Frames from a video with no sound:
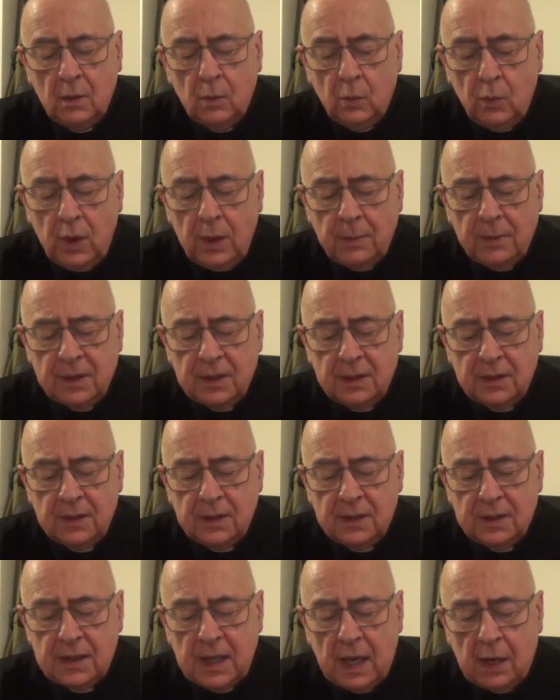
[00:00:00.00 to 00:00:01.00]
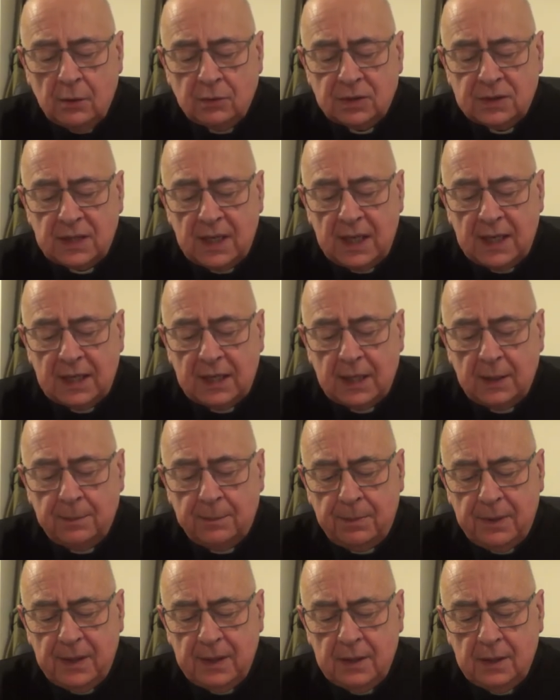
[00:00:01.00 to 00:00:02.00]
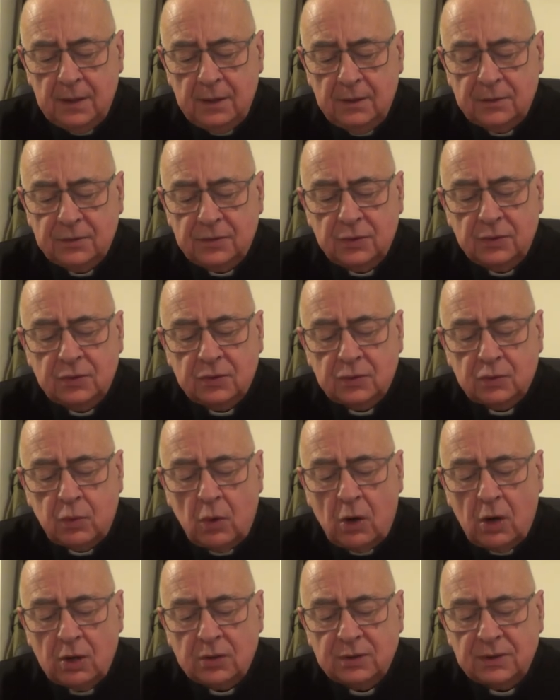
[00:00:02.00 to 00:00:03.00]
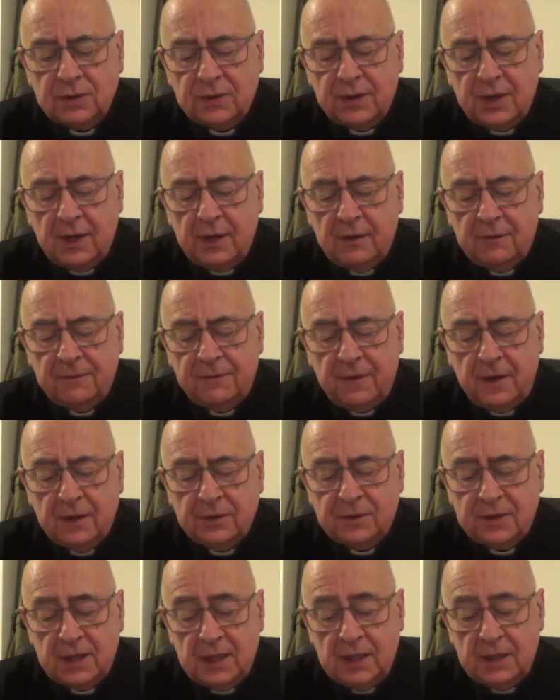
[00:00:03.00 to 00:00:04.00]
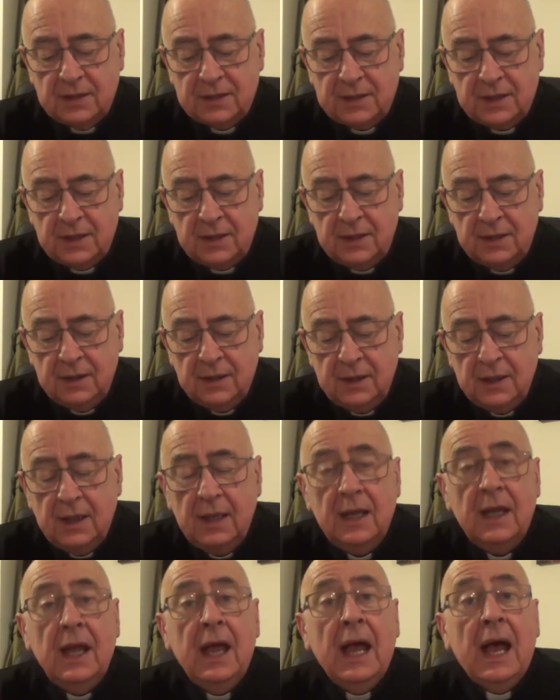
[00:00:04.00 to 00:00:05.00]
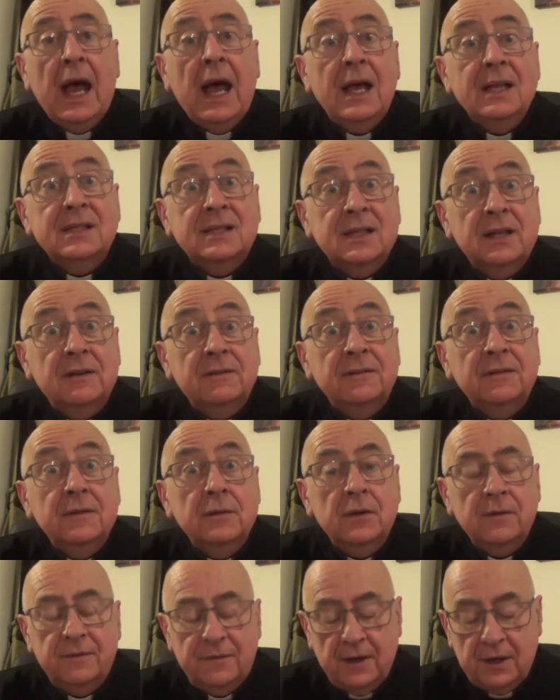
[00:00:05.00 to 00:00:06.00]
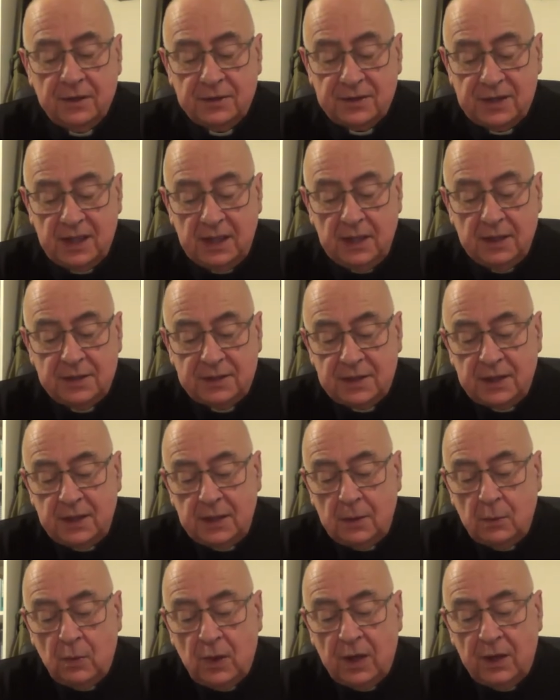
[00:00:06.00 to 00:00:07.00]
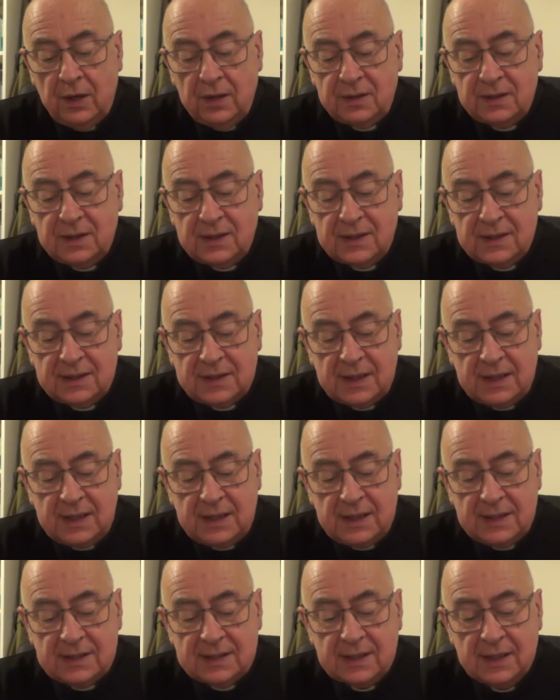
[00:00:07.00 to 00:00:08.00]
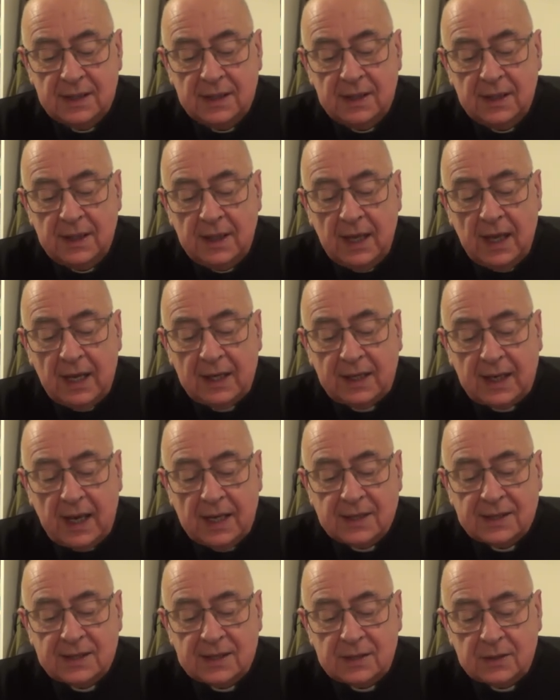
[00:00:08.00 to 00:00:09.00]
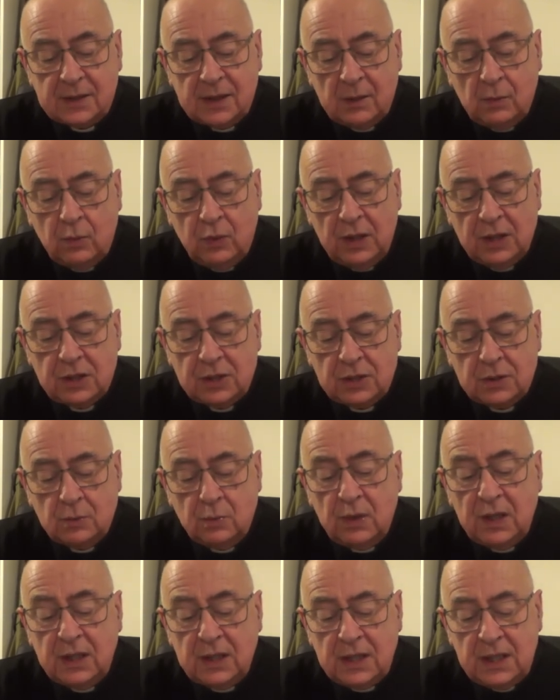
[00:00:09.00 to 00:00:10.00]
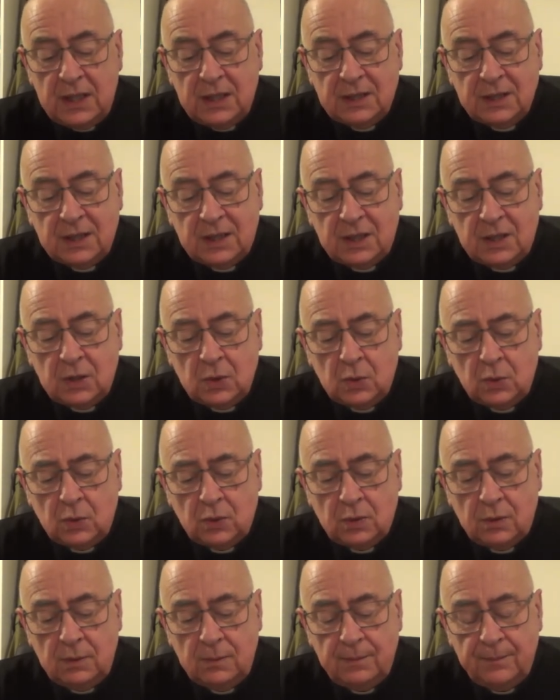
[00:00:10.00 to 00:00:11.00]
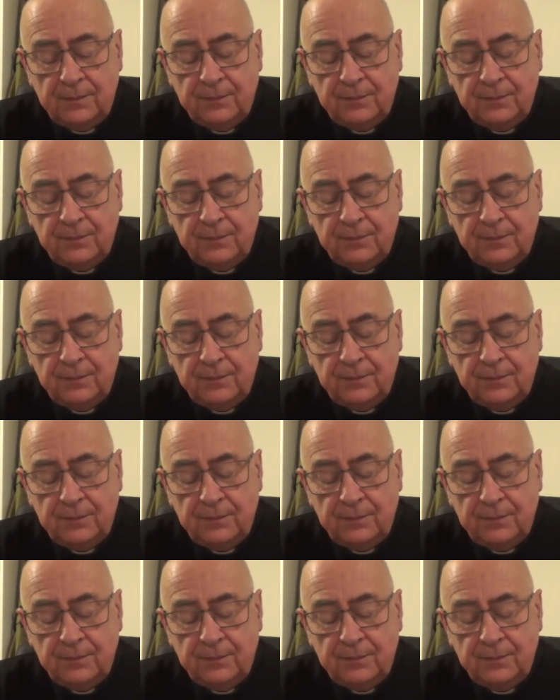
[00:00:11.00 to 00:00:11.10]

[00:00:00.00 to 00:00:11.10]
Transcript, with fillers: Women now take a pill to thwart their fertility, as if fertility were a disease against which we need a cure.